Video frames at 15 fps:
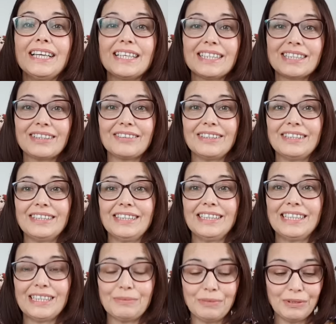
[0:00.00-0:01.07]

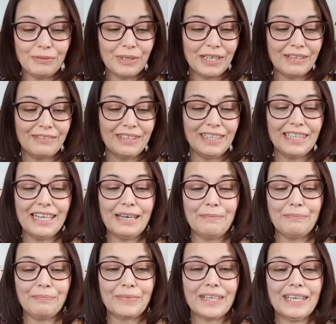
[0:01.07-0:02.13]
excited to be wearing
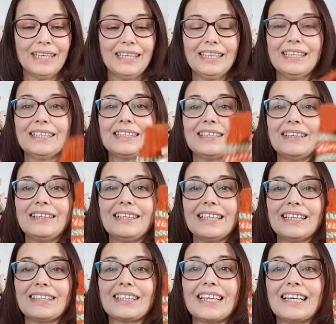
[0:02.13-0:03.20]
them. So
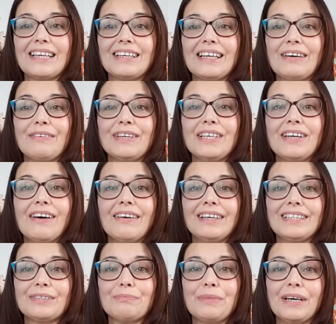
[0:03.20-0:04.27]
they can have a
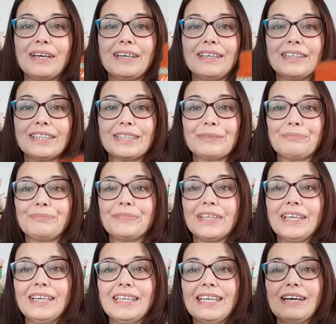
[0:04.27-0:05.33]
nice bath.
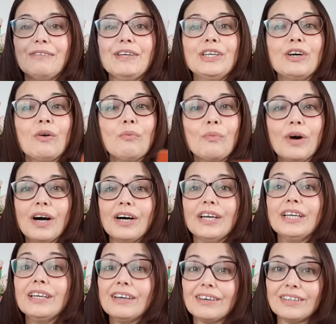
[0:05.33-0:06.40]
Now I've only got
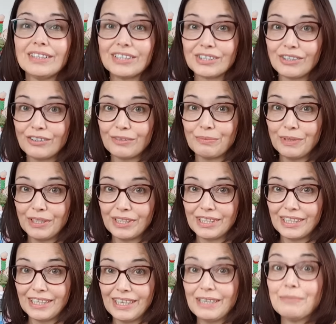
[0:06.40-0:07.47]
one on the sock
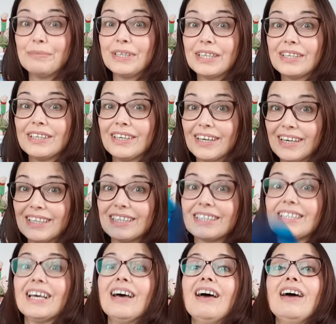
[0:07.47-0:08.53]
blocker
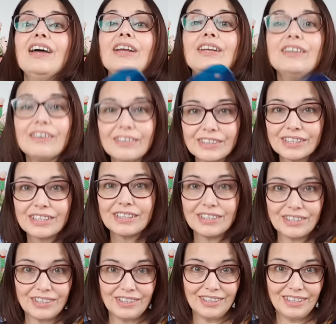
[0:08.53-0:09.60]
because not
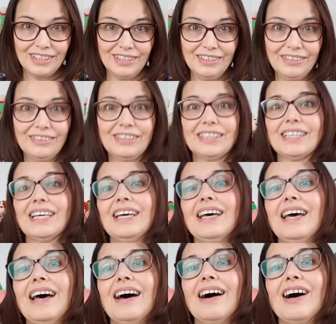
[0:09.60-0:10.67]
such good news.
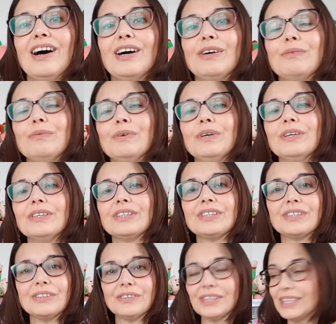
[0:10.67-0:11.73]
I was
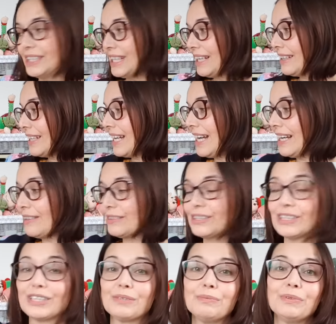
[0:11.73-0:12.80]
sorting out the house
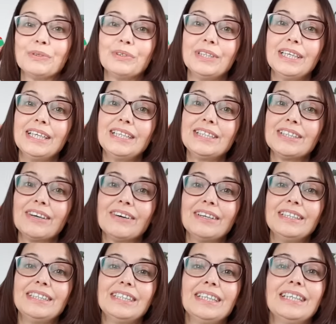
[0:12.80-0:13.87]
this morning,
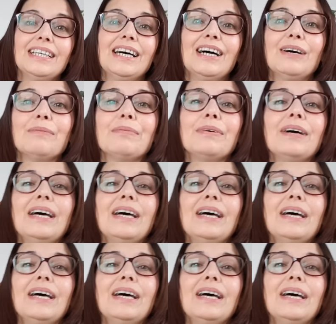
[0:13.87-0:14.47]
tidying up,